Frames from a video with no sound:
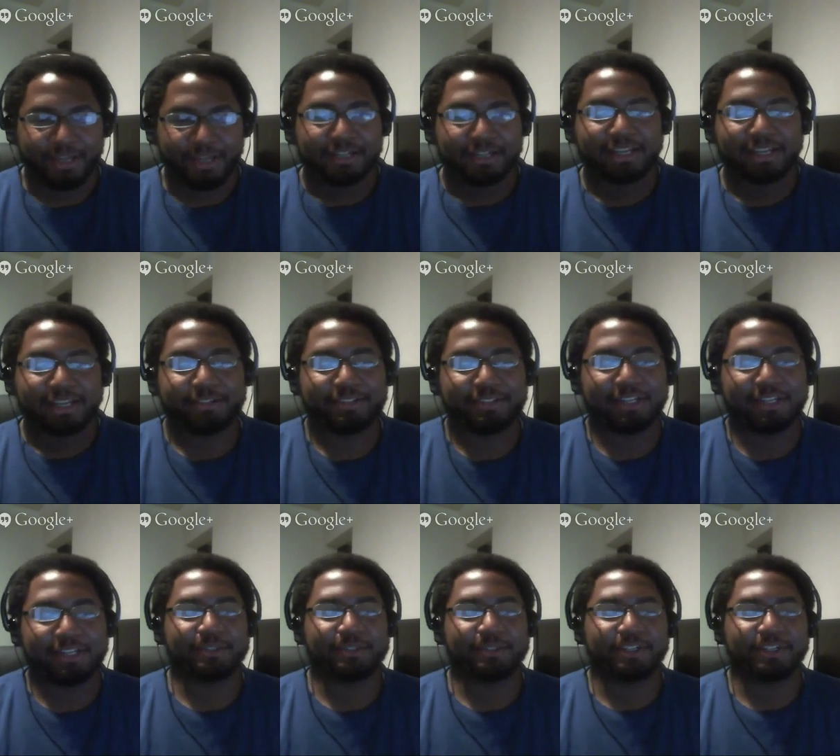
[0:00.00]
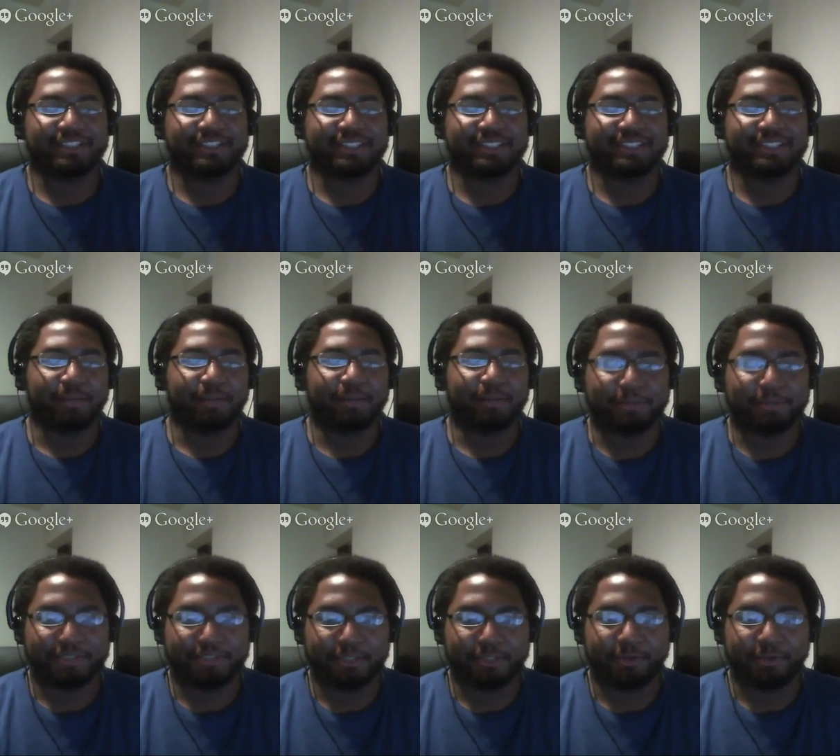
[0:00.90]
Like you said, it was a good setup
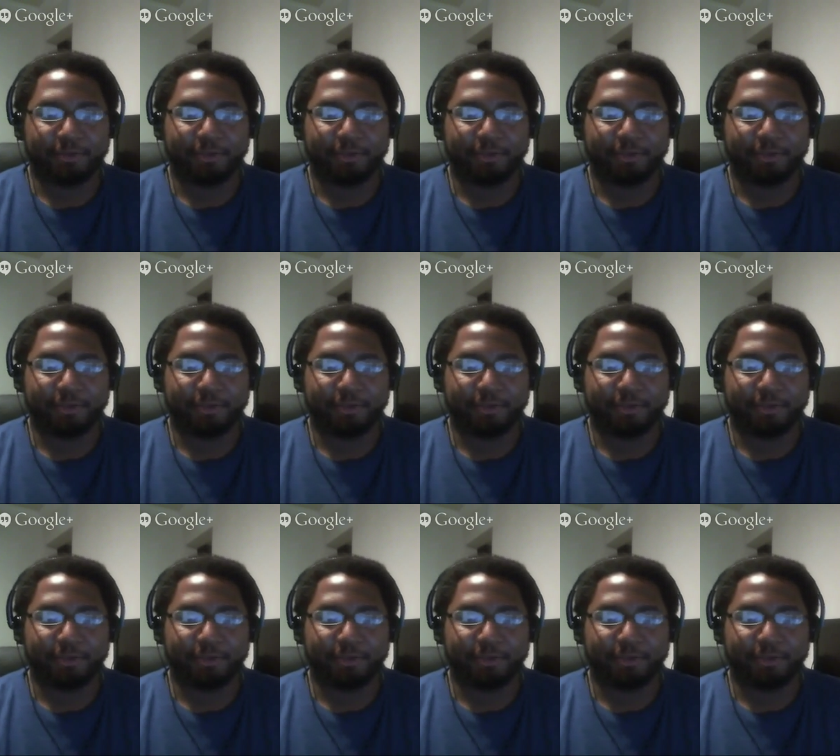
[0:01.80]
episode.